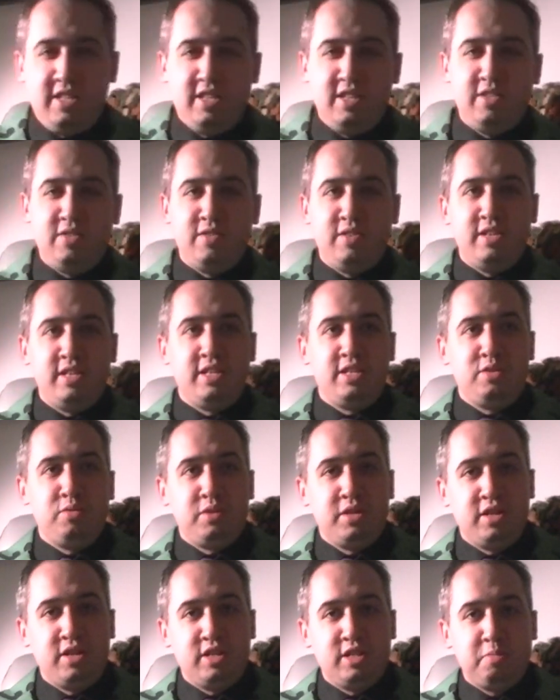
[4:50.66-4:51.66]
All right, here
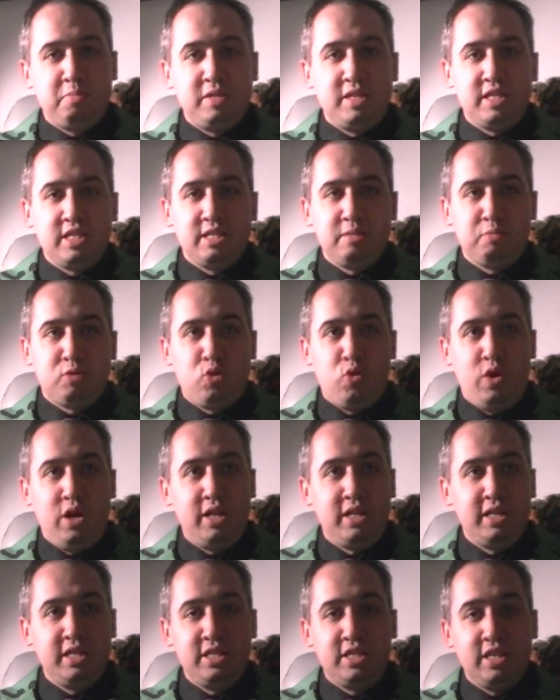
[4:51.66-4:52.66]
we are spending some
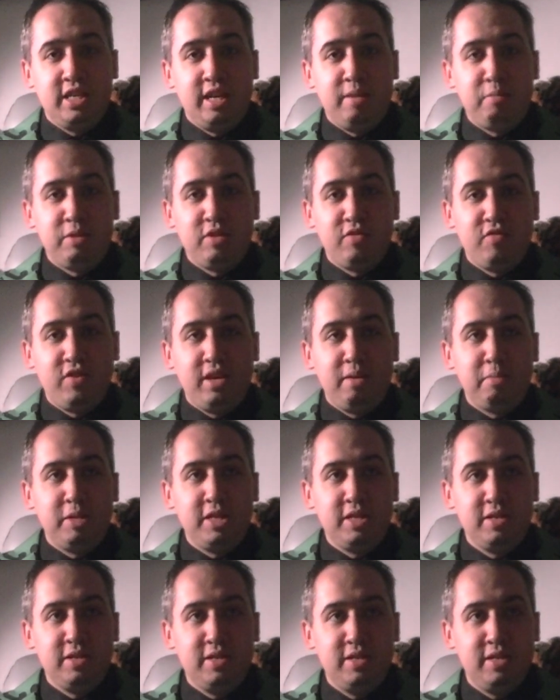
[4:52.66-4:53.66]
quality time with the
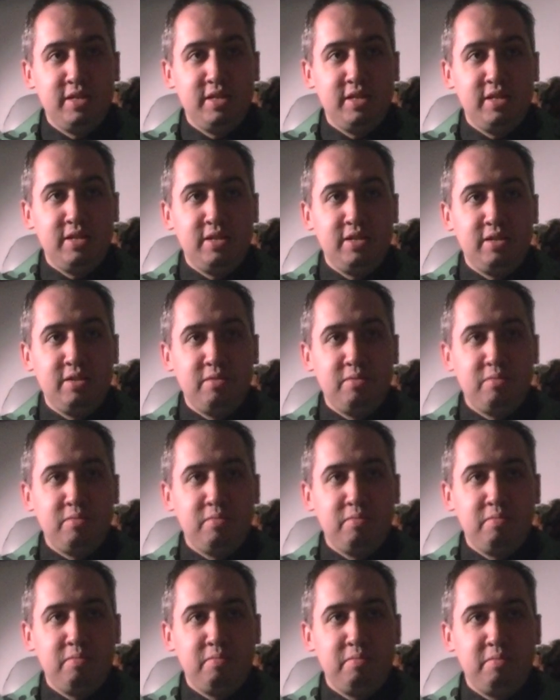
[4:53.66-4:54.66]
family. And
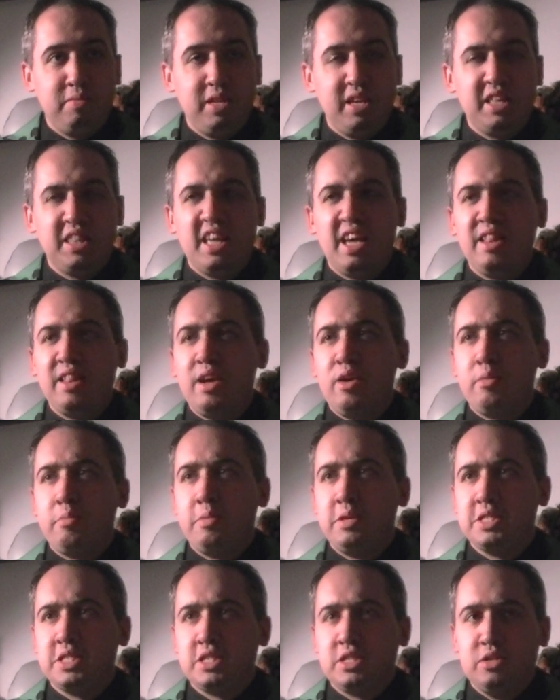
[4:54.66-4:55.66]
Aunt Josie. And that loud
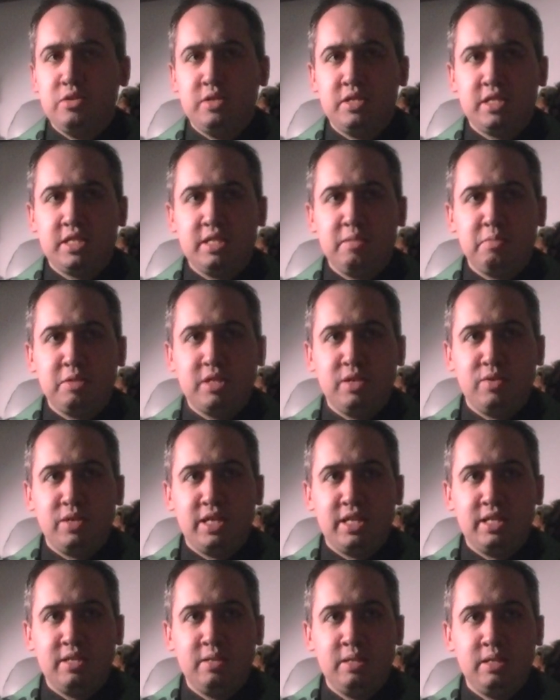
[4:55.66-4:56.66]
buzzing noise that keeps going
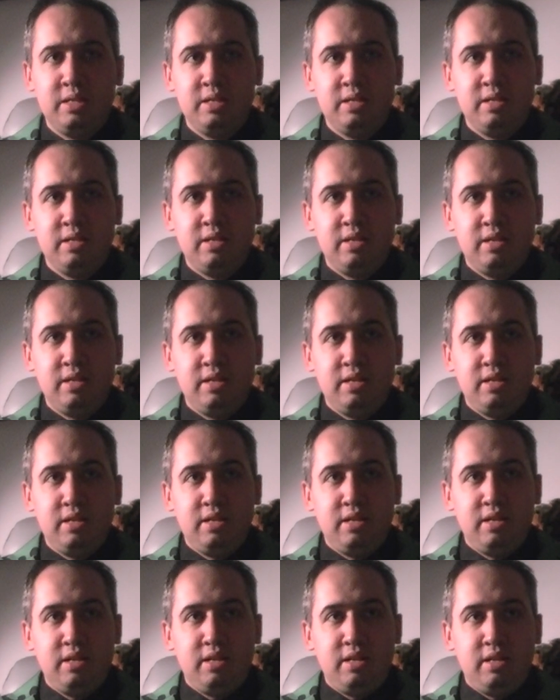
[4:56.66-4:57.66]
on. maybe it's our
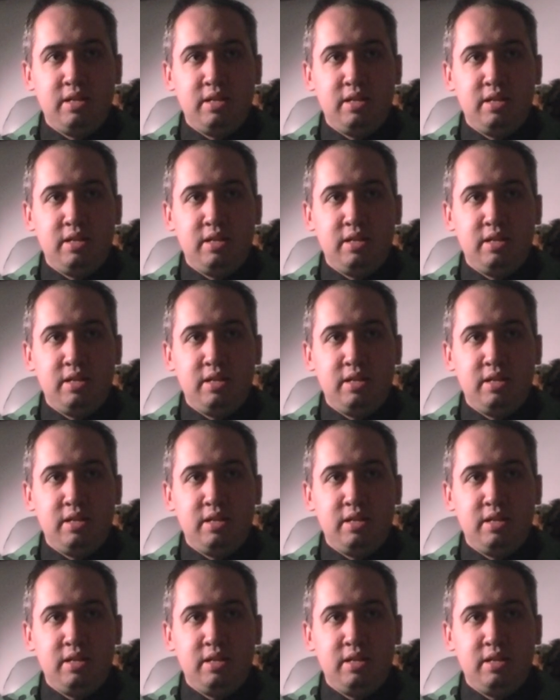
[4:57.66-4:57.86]
dinner.